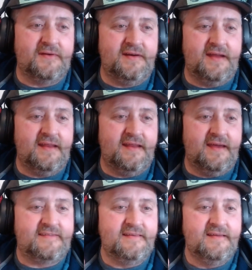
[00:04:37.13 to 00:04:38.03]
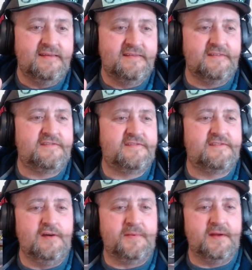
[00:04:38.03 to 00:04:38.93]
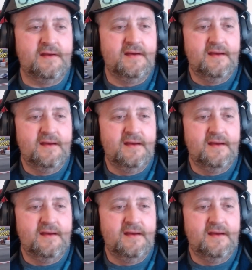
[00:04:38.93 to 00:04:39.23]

What an idiot. So stupid.